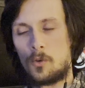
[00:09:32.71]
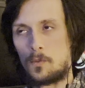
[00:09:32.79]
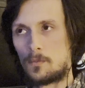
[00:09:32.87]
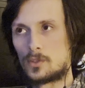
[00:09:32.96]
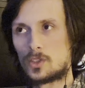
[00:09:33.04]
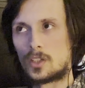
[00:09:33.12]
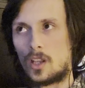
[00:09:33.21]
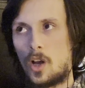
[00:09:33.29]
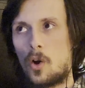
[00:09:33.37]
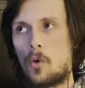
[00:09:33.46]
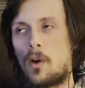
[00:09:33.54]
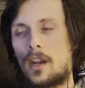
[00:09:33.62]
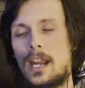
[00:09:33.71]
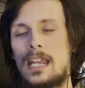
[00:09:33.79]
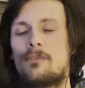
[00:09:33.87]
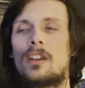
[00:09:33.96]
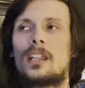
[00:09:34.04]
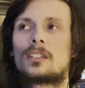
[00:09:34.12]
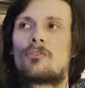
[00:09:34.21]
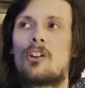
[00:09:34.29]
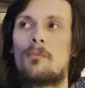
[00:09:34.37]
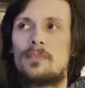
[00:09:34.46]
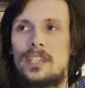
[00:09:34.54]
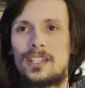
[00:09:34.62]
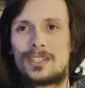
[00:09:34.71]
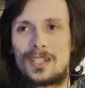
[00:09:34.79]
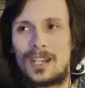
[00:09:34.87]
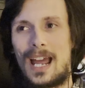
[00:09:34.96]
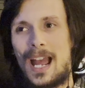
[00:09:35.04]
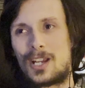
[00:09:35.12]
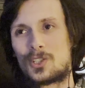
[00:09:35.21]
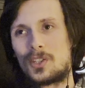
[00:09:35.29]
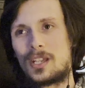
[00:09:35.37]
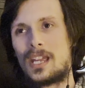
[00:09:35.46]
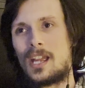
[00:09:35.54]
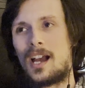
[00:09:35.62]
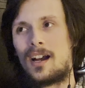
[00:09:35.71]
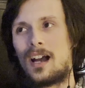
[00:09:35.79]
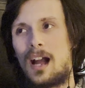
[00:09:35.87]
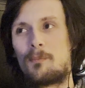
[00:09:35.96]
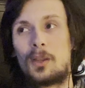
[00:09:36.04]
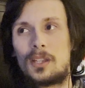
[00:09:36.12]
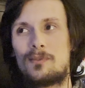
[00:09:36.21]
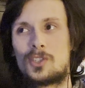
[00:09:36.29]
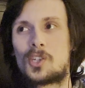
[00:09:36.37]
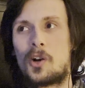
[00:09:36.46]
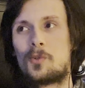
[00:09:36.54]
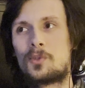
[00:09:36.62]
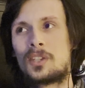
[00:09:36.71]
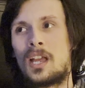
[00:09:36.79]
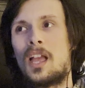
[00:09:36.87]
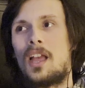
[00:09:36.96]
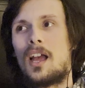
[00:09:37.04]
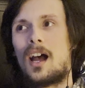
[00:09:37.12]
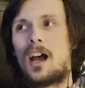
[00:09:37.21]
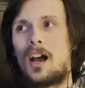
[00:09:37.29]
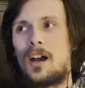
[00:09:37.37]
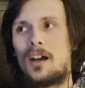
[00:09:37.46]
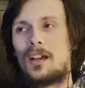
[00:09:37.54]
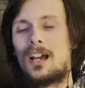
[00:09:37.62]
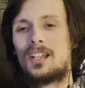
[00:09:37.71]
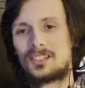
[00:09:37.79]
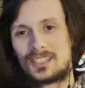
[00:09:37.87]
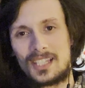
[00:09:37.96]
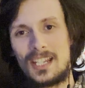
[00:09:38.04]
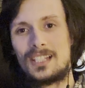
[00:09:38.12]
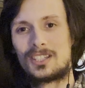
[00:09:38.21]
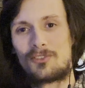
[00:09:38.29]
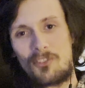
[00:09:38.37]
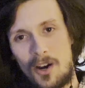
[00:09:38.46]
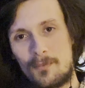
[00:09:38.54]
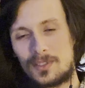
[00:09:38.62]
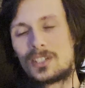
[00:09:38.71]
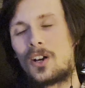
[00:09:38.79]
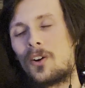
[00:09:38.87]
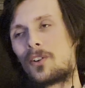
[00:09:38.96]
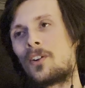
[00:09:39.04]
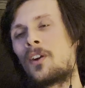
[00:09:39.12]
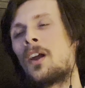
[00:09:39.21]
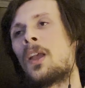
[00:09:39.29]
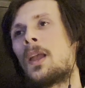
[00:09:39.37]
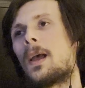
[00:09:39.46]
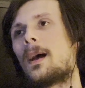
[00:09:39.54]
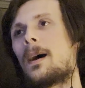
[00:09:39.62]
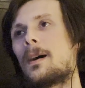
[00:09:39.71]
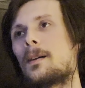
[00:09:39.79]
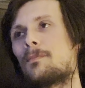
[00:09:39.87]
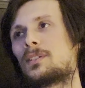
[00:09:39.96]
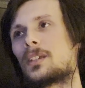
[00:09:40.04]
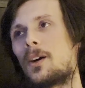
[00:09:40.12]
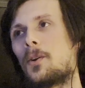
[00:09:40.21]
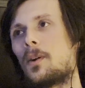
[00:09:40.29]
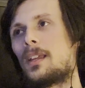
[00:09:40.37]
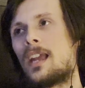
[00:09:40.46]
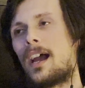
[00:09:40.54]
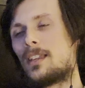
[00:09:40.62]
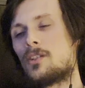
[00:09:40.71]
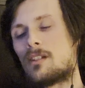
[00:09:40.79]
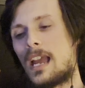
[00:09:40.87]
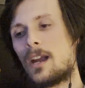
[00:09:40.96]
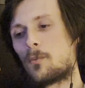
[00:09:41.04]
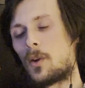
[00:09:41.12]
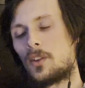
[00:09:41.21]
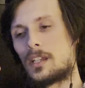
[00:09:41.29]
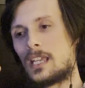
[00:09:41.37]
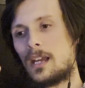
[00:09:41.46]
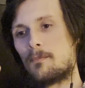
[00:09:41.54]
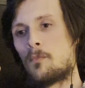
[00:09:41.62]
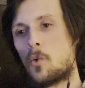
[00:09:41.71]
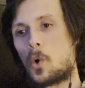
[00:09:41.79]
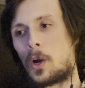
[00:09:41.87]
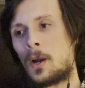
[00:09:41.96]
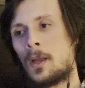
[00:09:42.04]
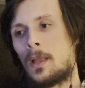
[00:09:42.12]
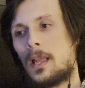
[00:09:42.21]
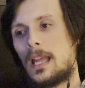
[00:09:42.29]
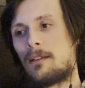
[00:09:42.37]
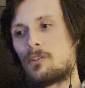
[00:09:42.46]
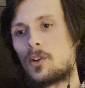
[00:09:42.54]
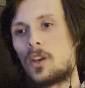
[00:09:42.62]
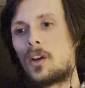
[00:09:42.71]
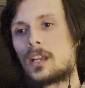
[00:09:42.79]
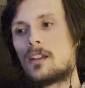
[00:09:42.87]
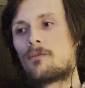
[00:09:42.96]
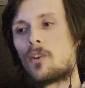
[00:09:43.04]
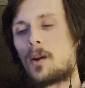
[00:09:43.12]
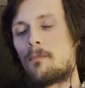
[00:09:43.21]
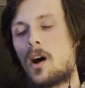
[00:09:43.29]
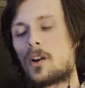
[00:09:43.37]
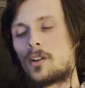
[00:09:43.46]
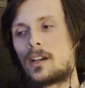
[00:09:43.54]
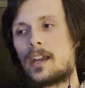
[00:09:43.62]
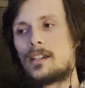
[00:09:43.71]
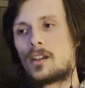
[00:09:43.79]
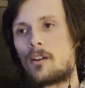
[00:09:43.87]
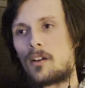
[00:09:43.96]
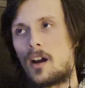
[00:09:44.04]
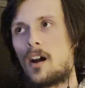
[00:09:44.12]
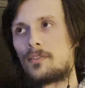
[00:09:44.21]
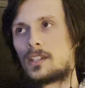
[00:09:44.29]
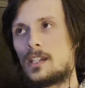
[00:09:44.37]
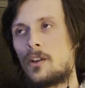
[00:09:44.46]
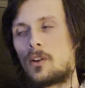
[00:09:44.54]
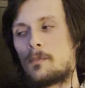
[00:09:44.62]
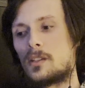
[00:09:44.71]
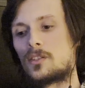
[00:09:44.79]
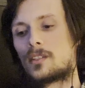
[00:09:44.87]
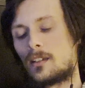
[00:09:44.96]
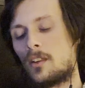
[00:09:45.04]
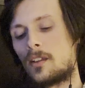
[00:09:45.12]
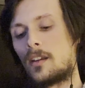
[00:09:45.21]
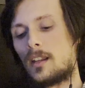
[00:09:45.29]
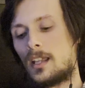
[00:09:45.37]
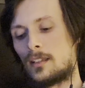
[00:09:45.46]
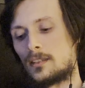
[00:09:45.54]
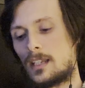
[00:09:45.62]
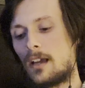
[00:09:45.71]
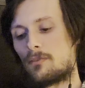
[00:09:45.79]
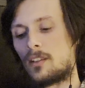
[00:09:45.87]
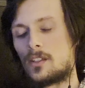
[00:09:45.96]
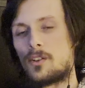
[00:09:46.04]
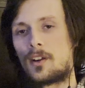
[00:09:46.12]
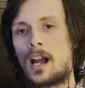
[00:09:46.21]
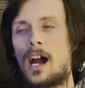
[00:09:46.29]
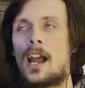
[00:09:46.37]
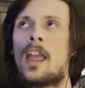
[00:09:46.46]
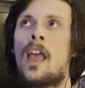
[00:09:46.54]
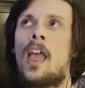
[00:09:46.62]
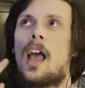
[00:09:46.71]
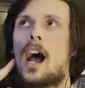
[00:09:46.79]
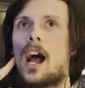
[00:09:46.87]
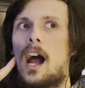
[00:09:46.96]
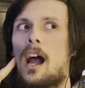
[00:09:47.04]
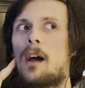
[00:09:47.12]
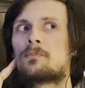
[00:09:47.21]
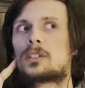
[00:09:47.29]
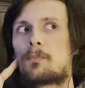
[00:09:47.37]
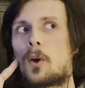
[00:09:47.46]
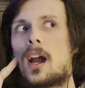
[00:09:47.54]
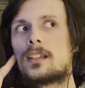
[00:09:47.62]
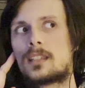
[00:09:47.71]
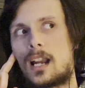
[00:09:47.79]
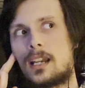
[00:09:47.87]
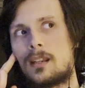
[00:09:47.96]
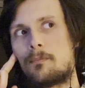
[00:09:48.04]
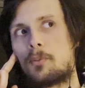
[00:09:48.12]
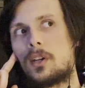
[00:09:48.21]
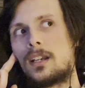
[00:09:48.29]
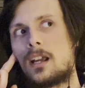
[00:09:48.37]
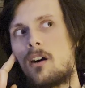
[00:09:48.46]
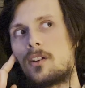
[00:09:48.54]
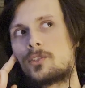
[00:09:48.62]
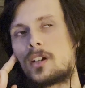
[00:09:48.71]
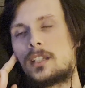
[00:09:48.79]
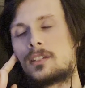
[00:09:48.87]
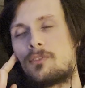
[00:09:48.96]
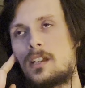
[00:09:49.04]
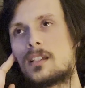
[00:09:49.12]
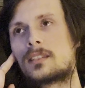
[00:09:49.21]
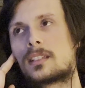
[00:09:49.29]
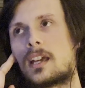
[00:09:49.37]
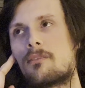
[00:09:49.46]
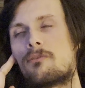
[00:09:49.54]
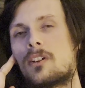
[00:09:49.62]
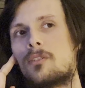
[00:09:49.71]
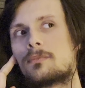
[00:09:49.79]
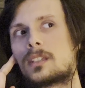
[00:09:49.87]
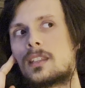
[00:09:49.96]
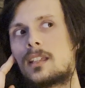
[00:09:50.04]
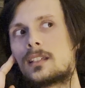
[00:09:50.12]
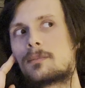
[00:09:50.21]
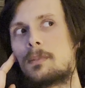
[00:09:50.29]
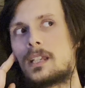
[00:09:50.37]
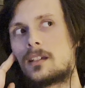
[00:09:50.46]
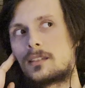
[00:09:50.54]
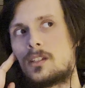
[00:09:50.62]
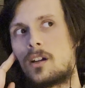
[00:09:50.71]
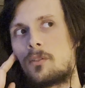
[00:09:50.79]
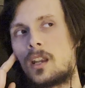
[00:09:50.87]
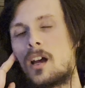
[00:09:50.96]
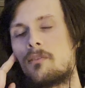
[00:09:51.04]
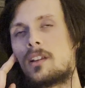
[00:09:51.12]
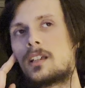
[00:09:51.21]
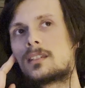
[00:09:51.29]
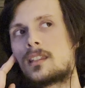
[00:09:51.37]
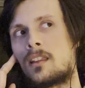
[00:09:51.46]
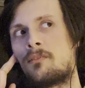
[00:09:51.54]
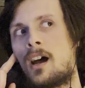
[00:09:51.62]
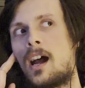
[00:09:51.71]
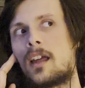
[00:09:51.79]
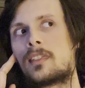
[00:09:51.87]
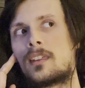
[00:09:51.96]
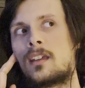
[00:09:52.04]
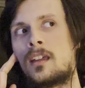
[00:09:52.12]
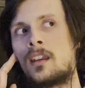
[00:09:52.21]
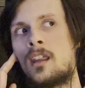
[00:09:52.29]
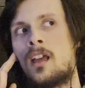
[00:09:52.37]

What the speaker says: slow, and even his film Distant actually, I believe, shows scenes from Stalker. So yeah, you can't really get more. If you're looking for a modern day Tarkovsky, Nuri Bilge Ceylan is definitely your guy. I'm surprised that I didn't put any Andrei Zvyagintsev films in this because, Loveless and Leviathan,